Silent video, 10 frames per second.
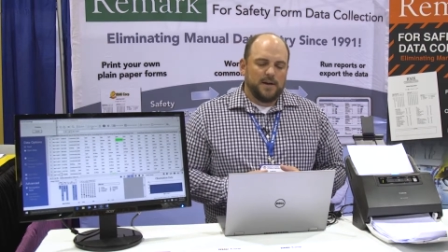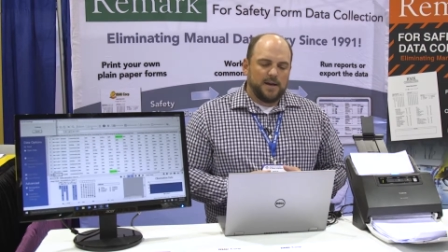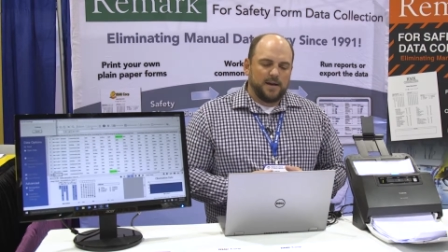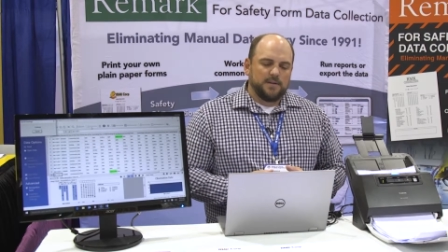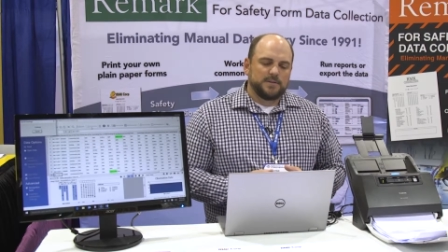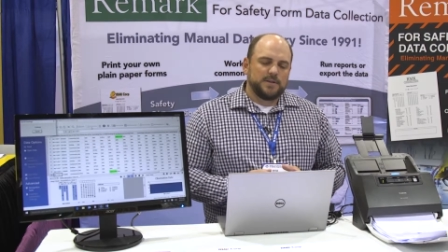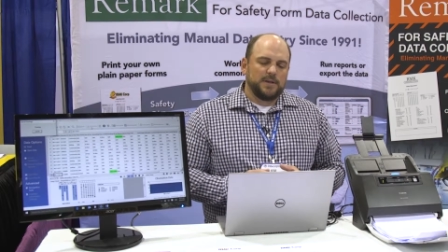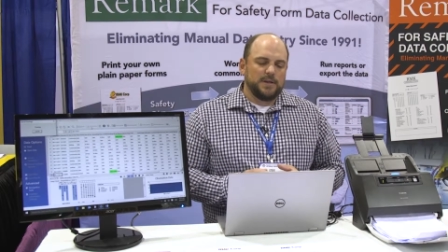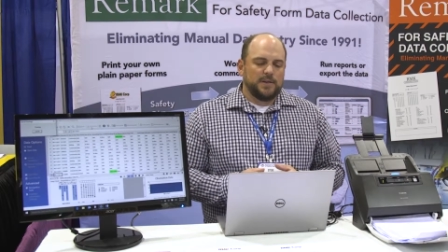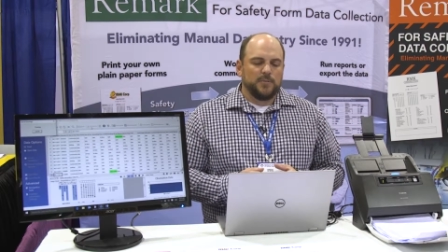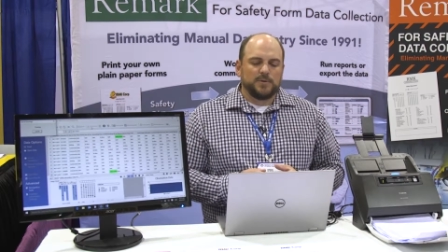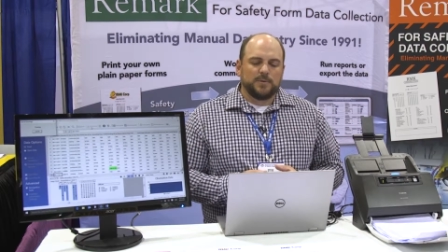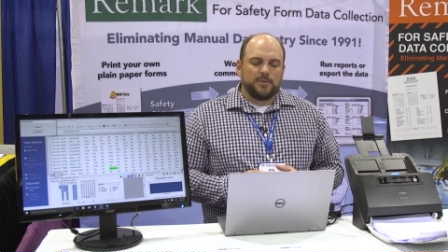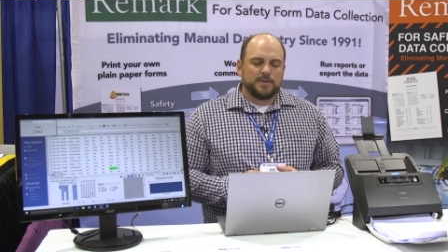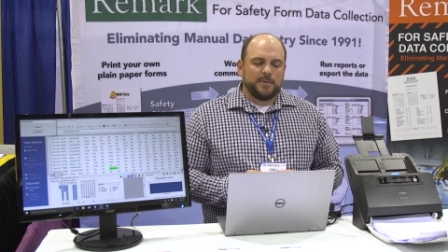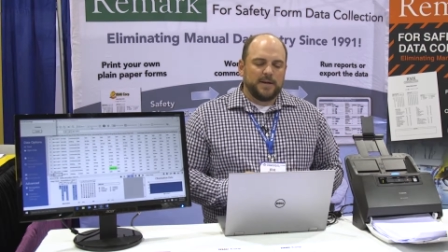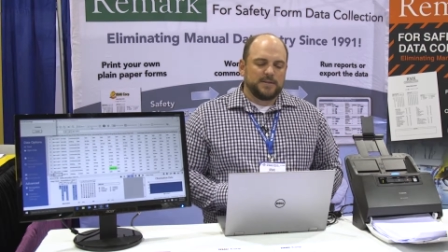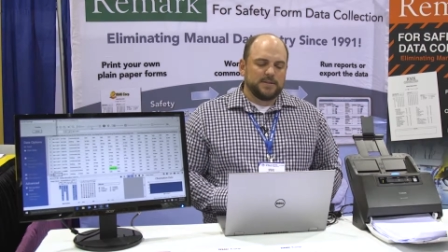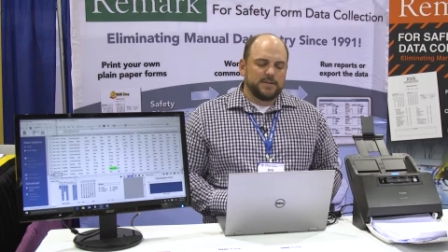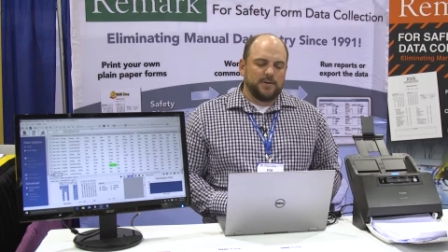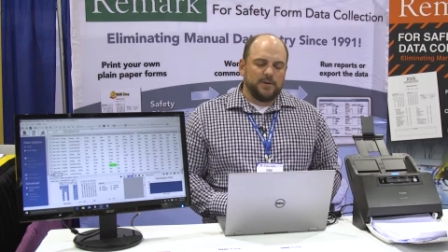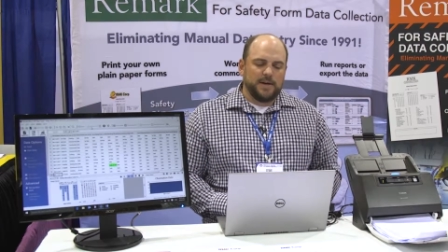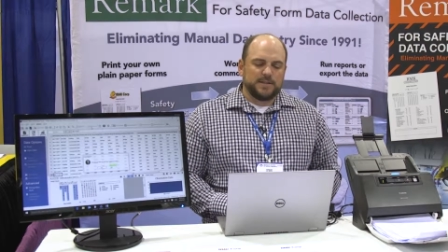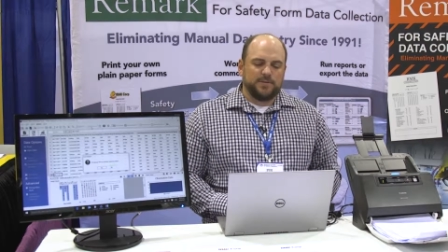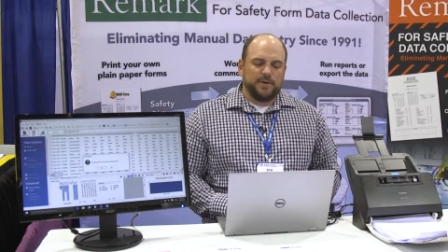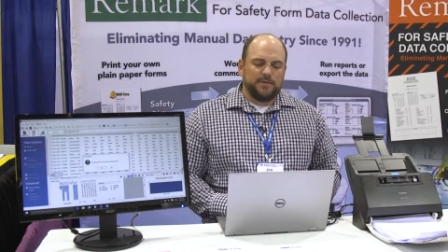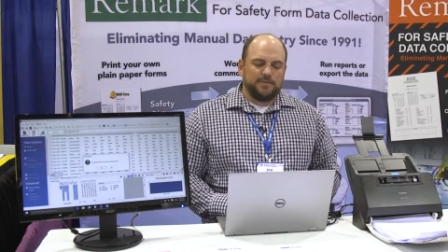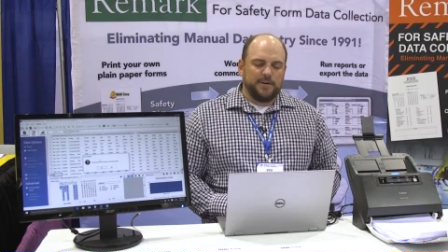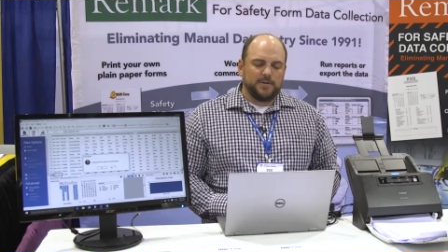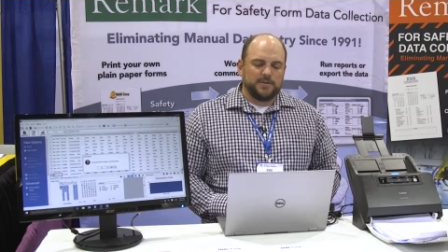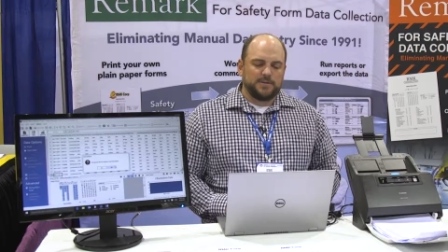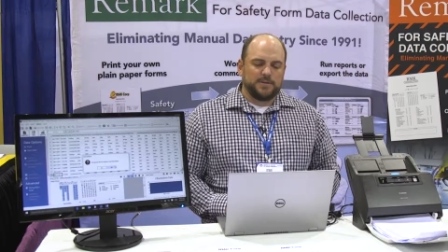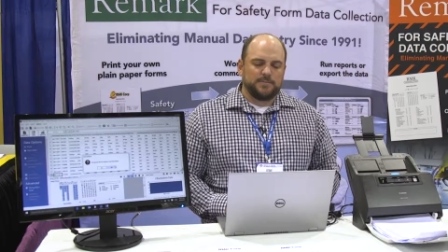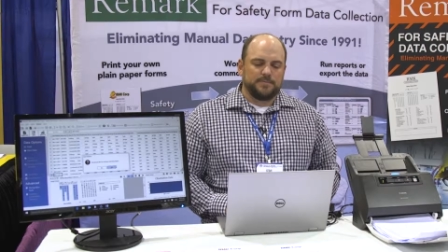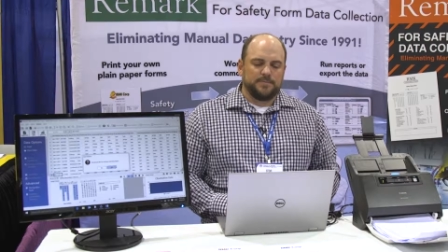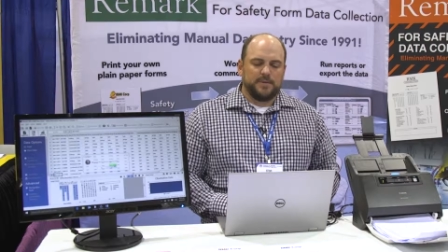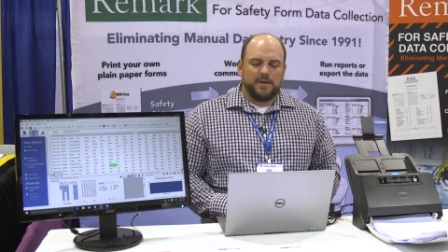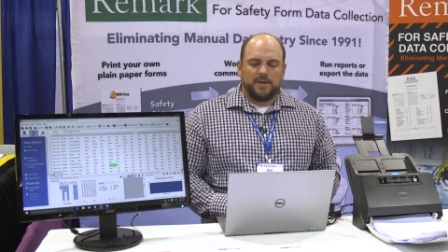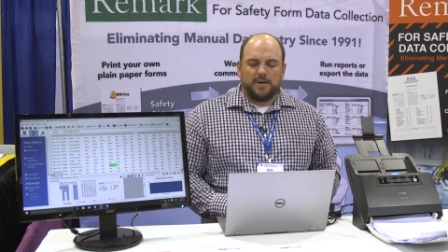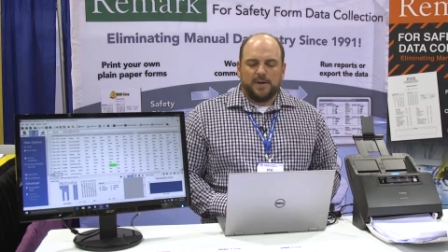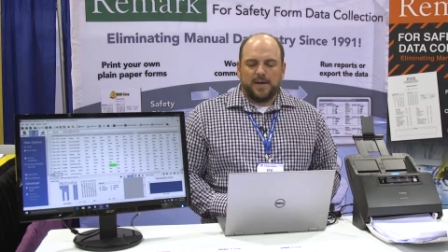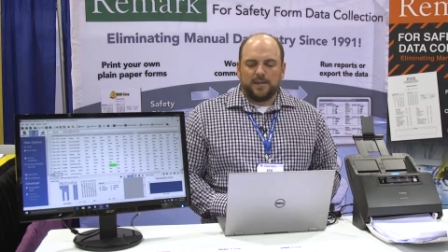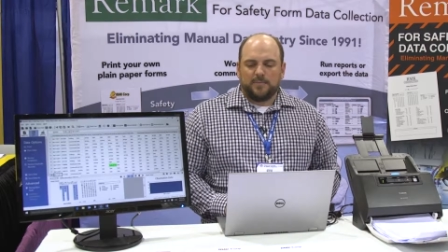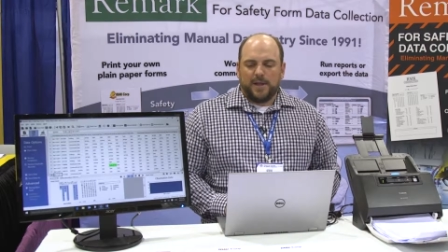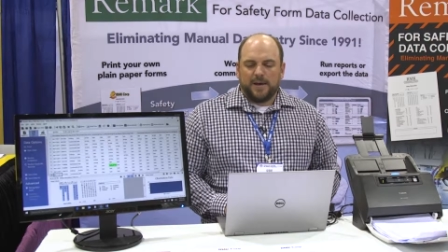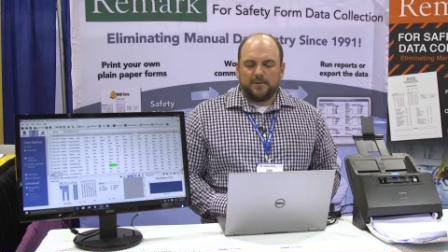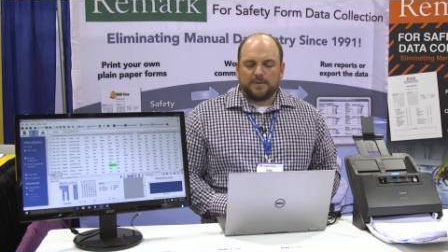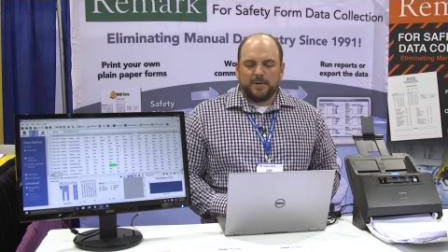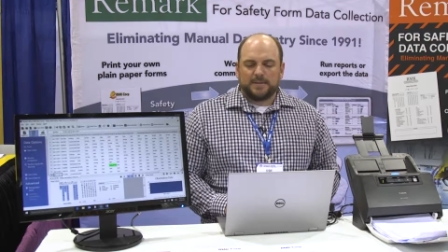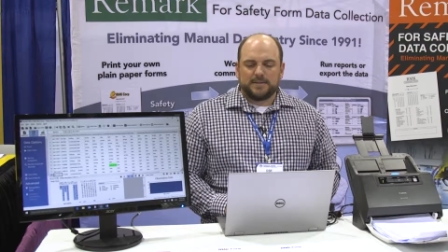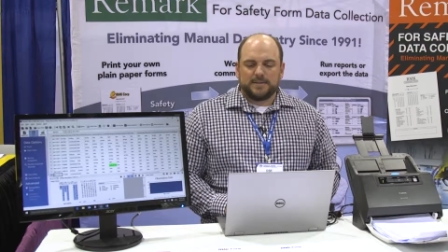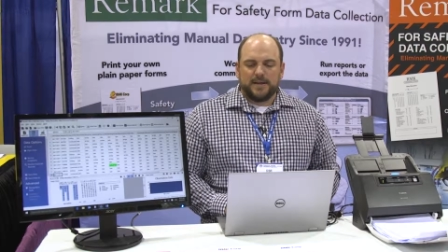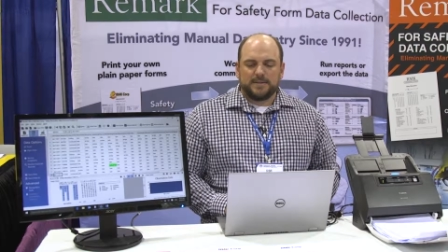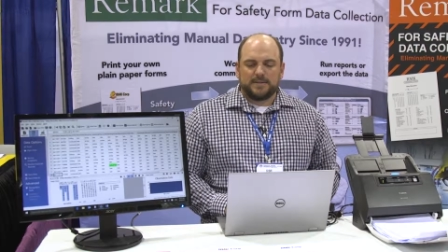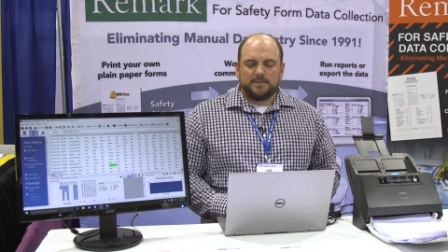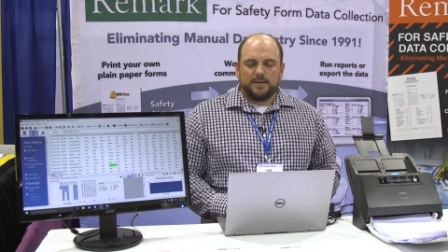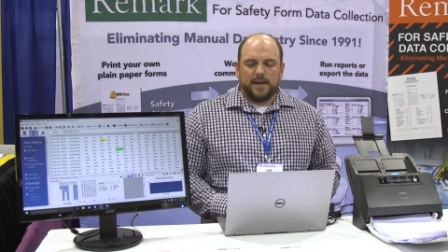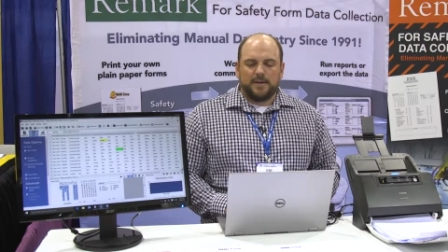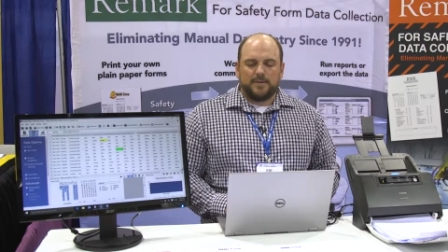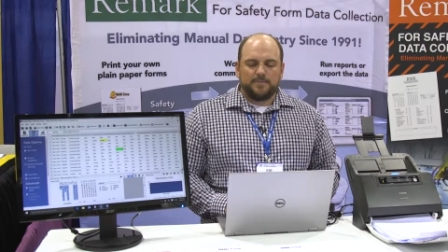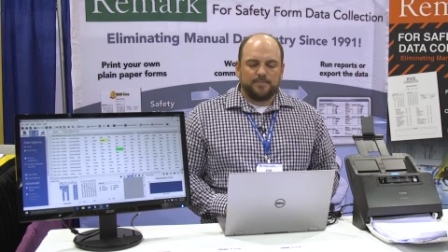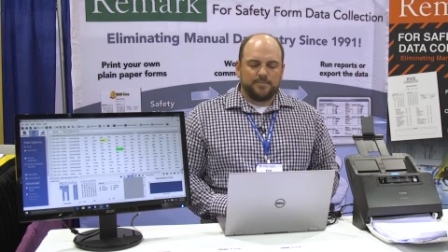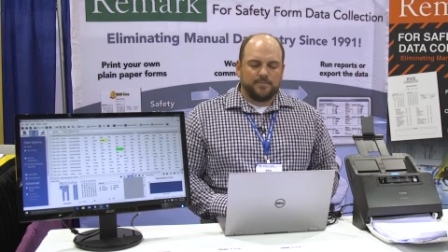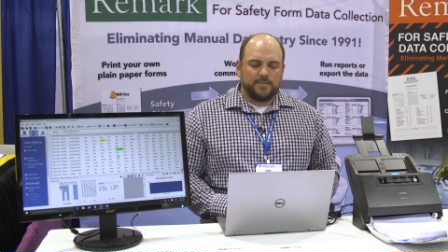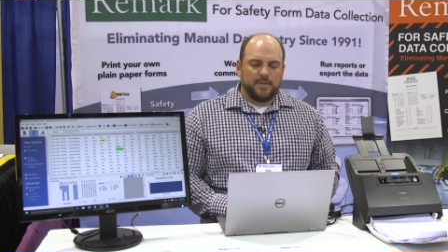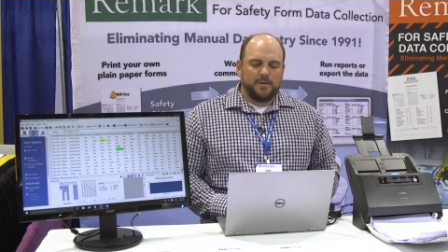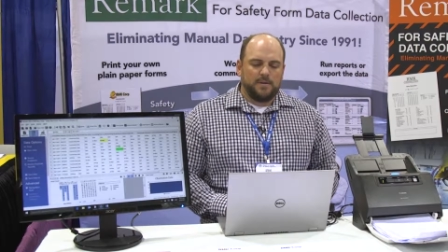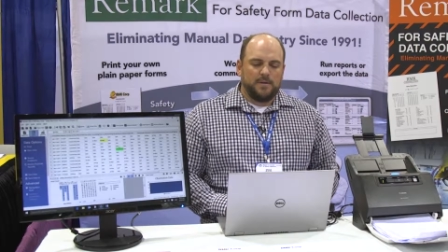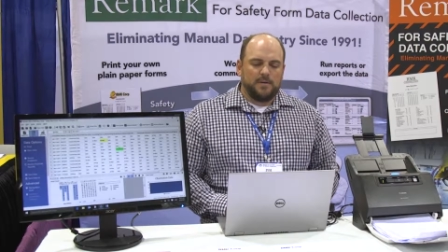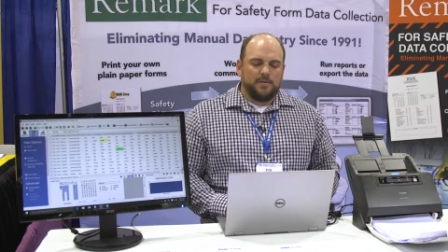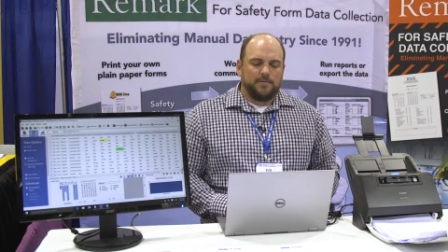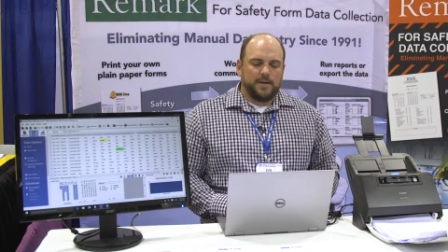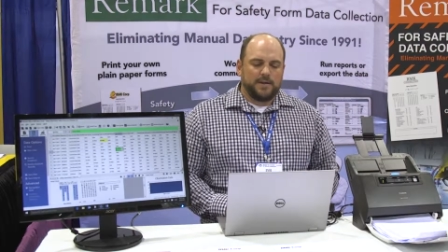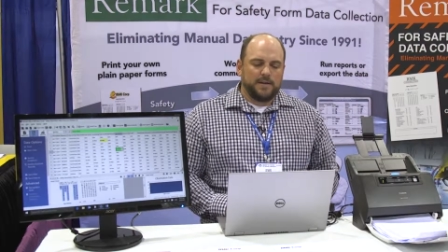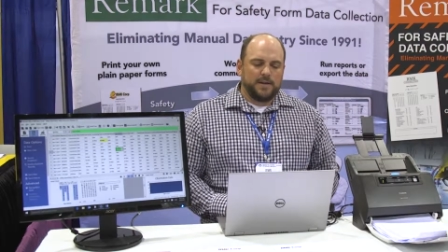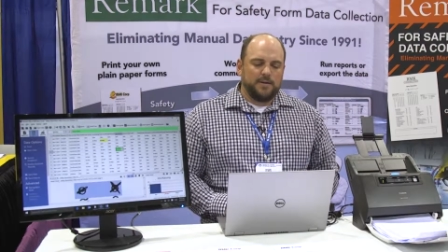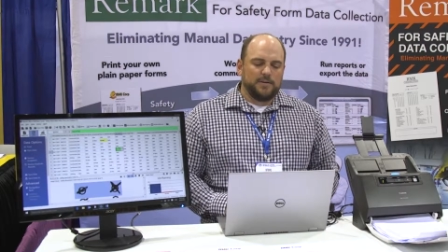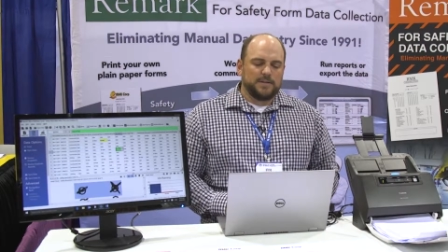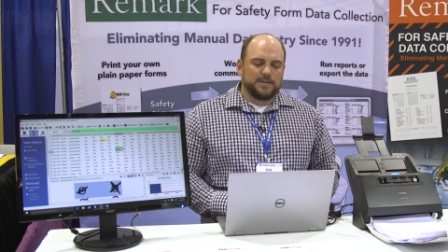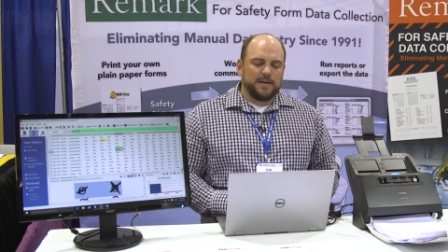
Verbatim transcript: Uh, you'll see the multiple responses coded as green fields and the blank responses as yellow. If I click here in the